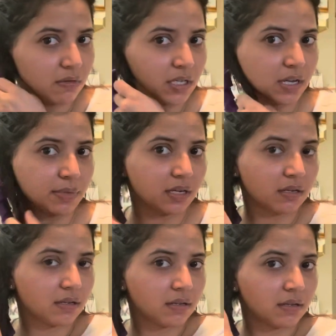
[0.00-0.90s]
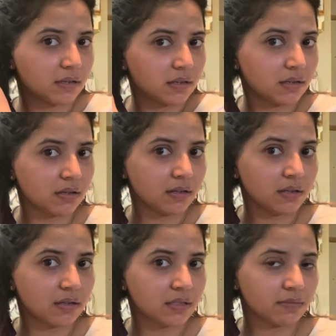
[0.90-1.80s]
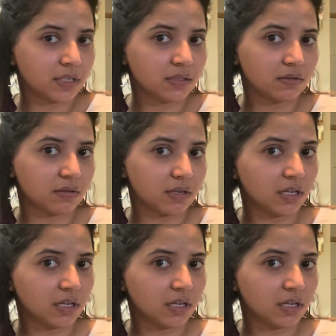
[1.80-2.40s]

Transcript: happening? Something is not